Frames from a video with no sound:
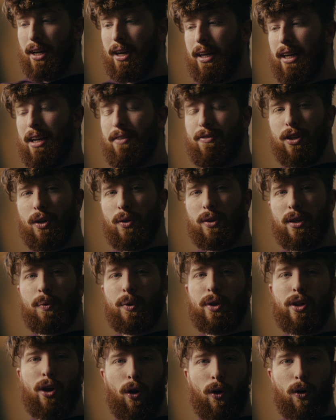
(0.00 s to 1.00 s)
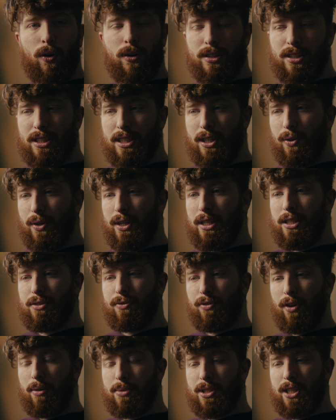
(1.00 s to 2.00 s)
Even though there were the art series
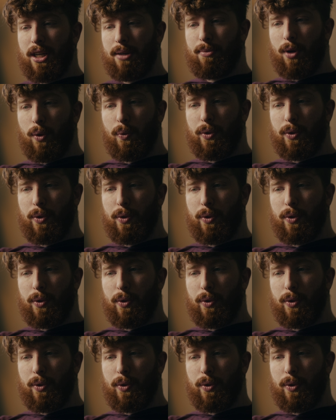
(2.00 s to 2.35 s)
from Sigma,